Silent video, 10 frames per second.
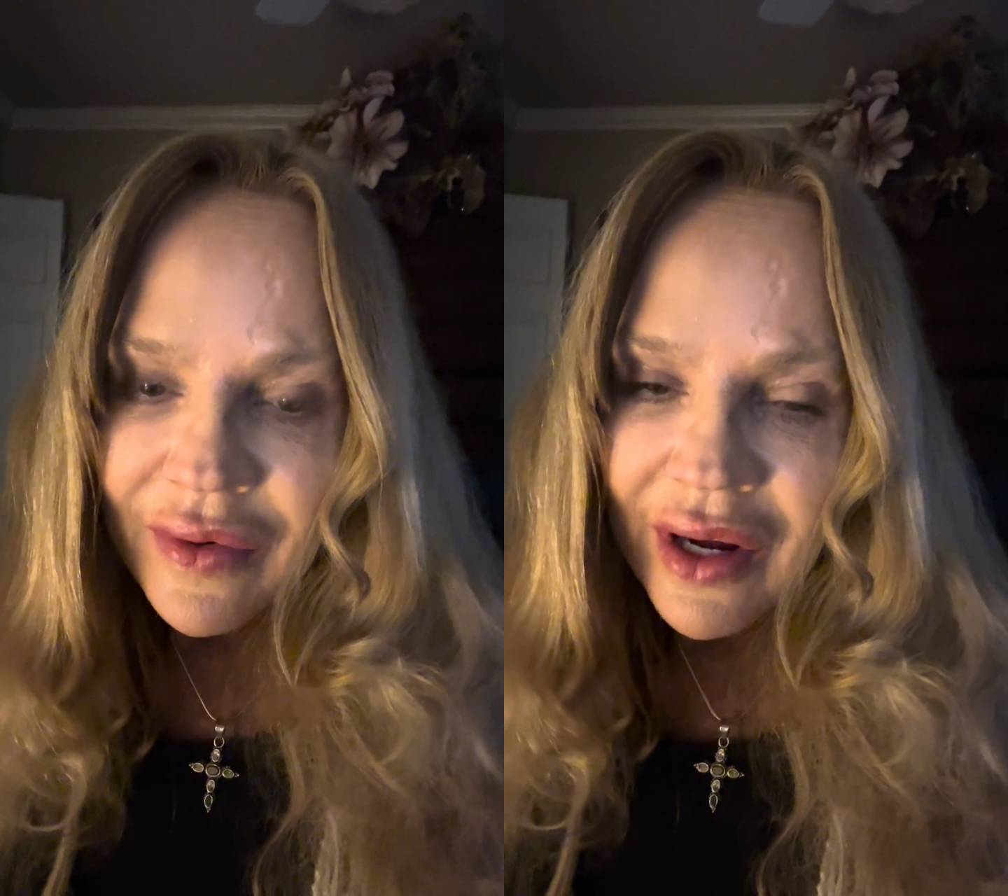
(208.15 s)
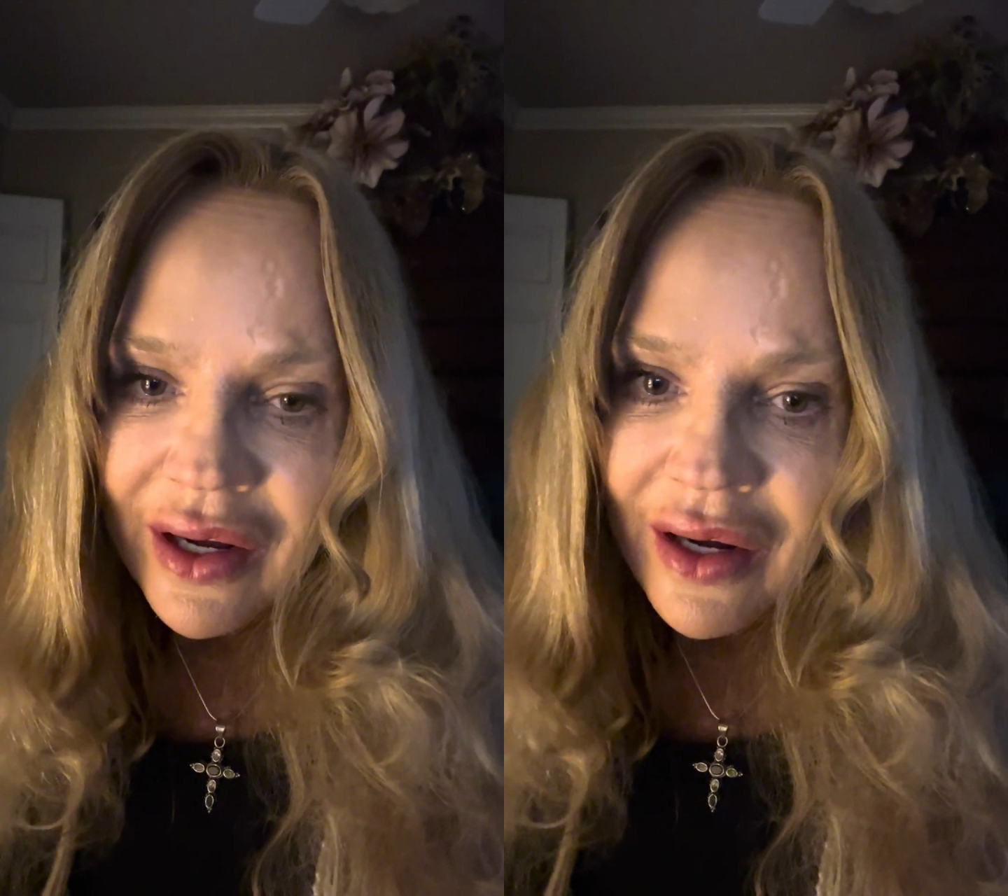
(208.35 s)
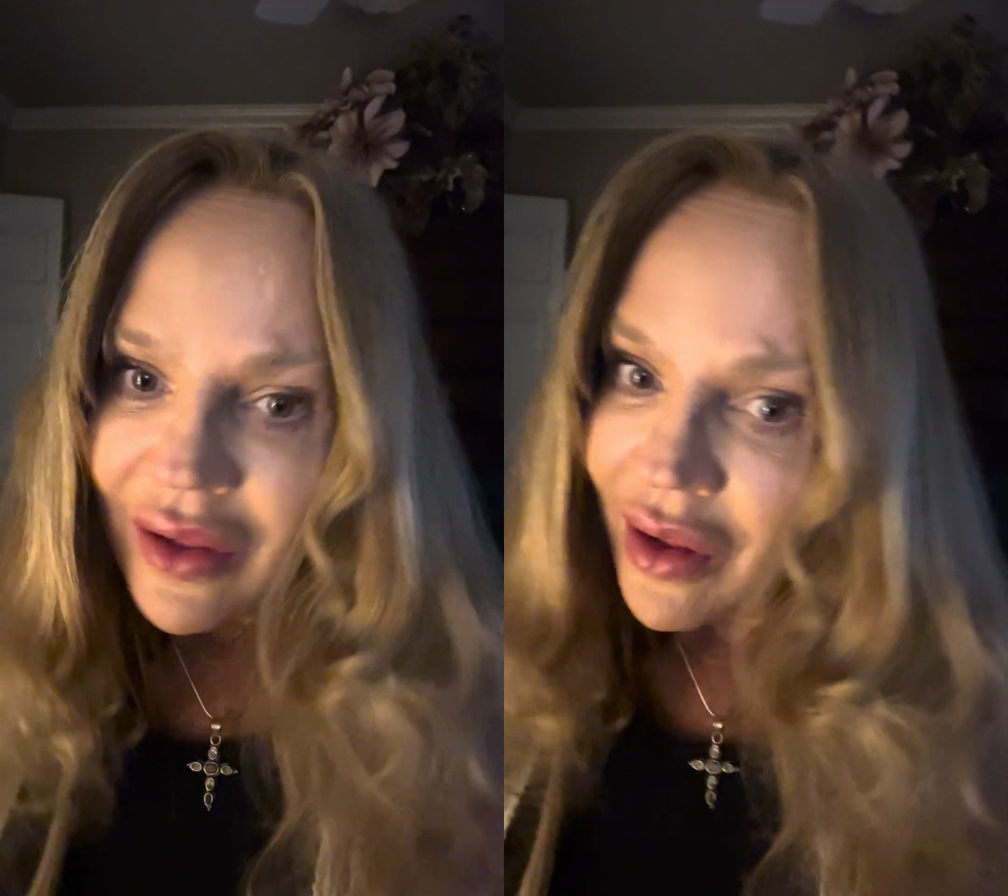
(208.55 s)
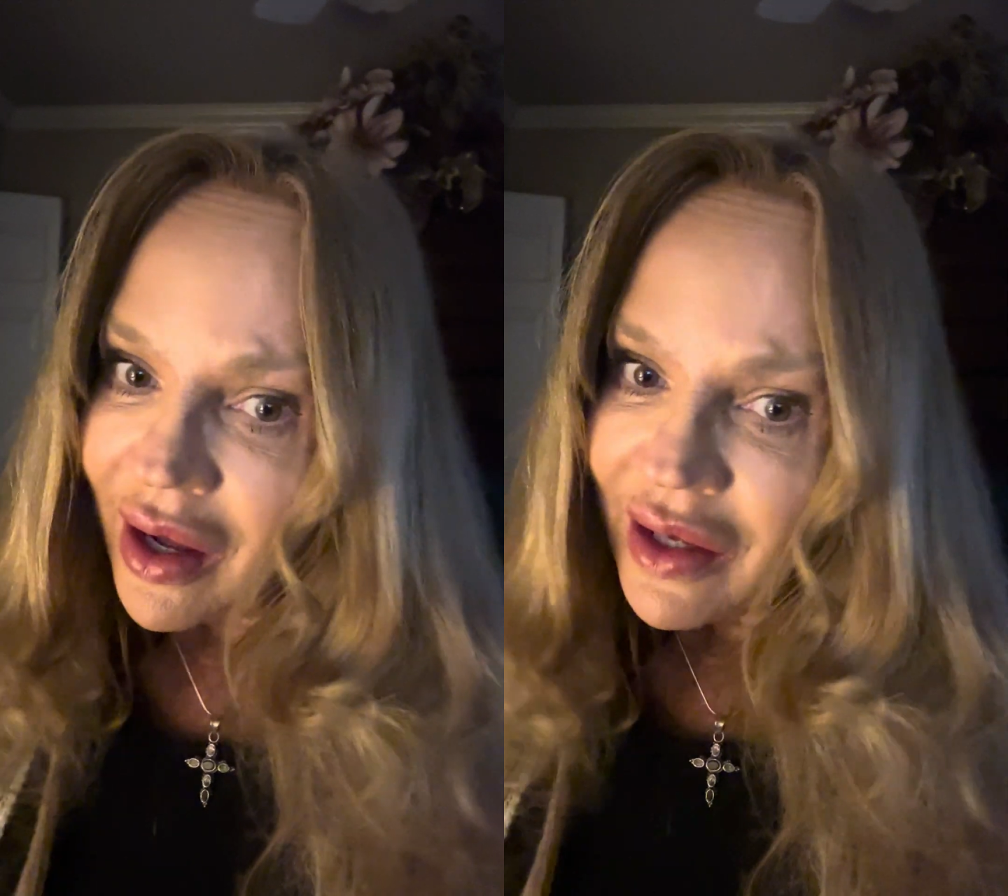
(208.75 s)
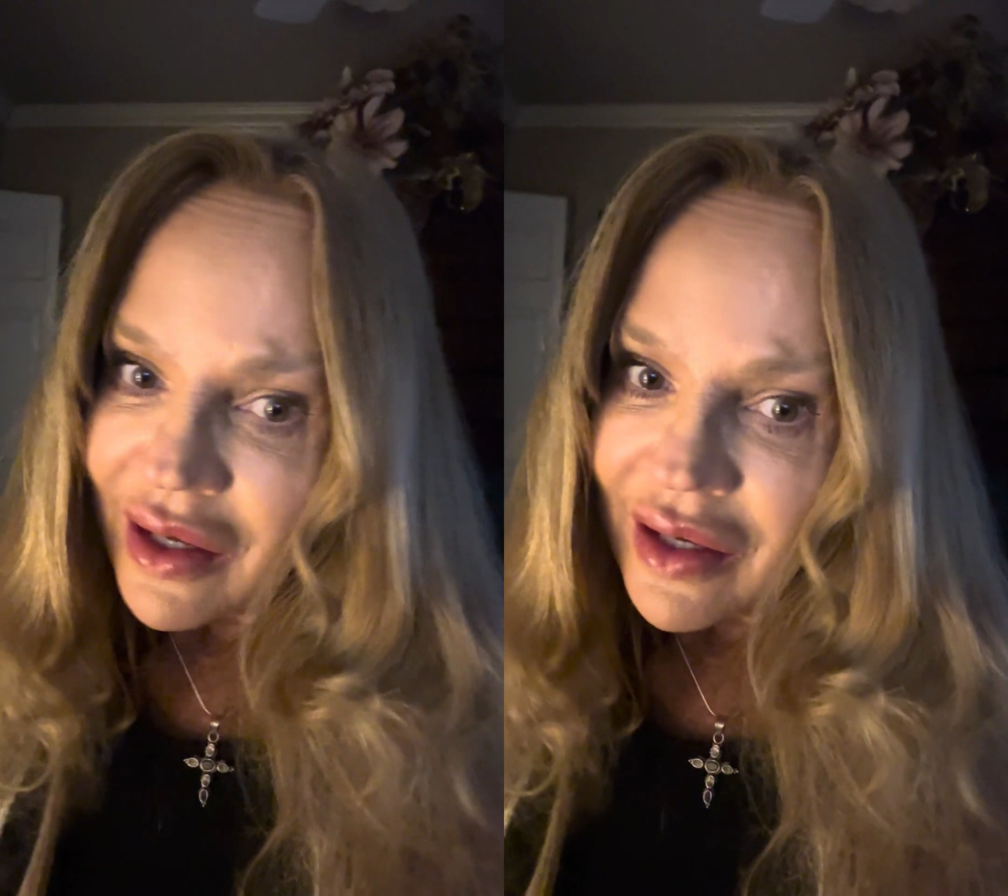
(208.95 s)
and I kind of
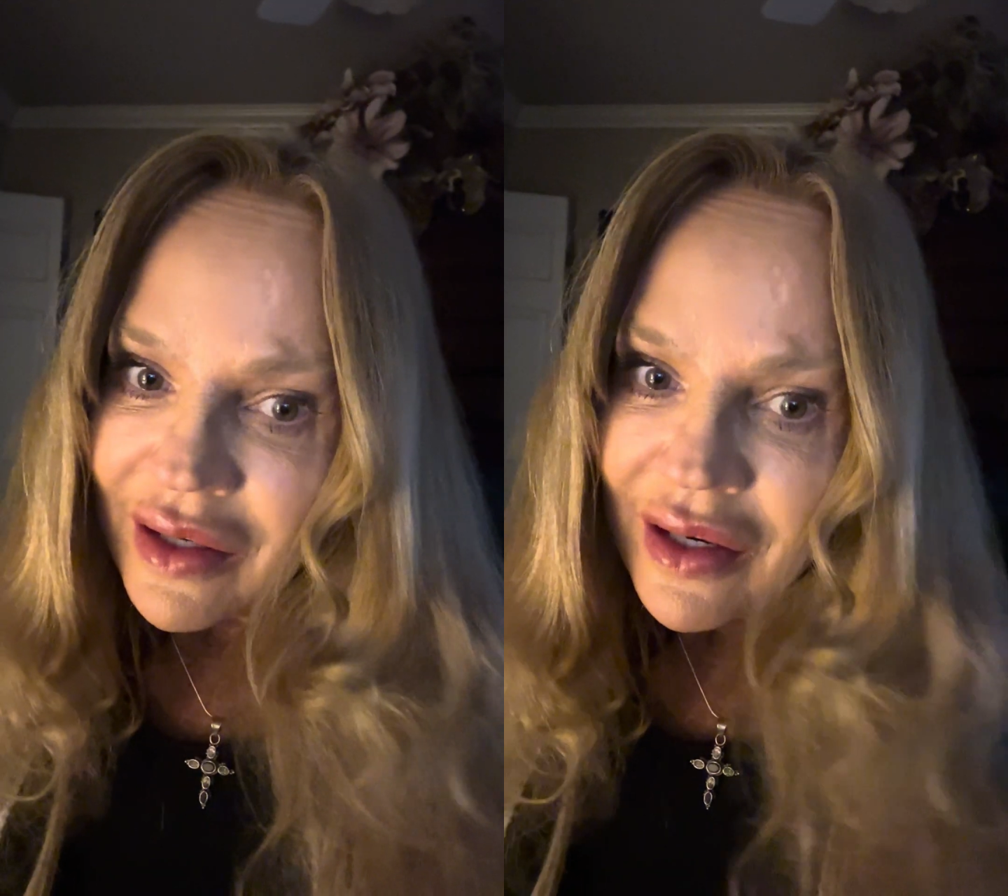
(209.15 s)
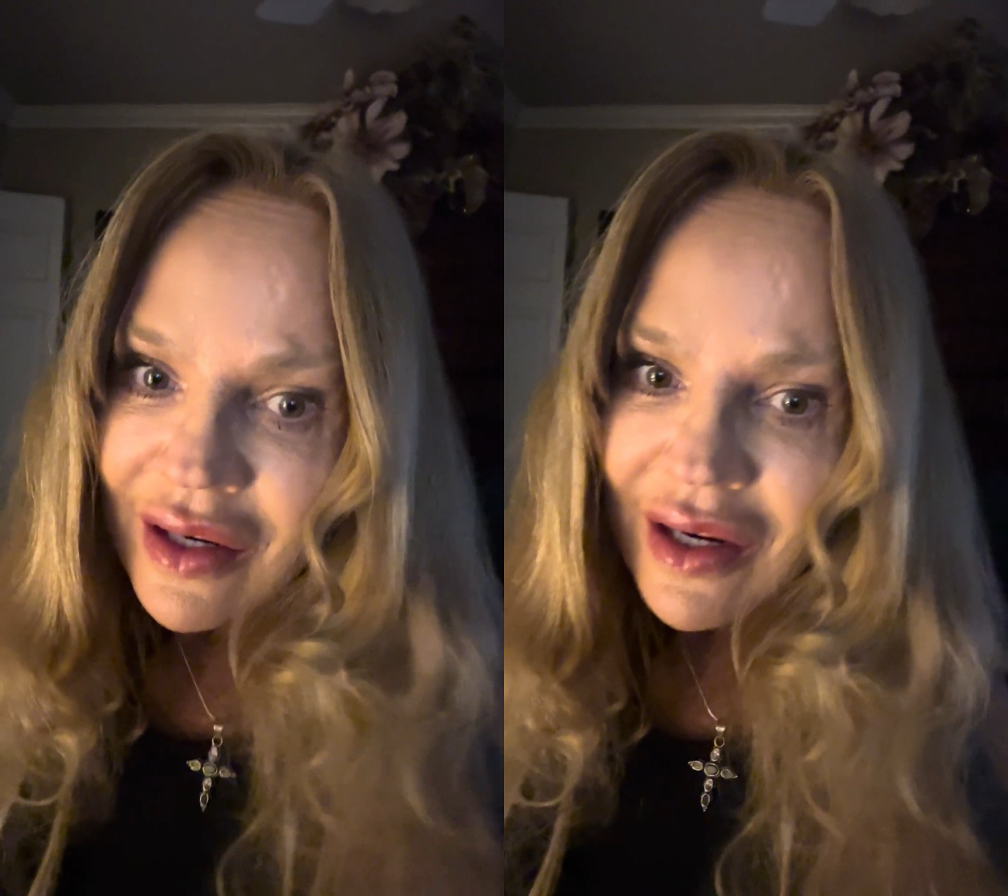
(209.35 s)
like it.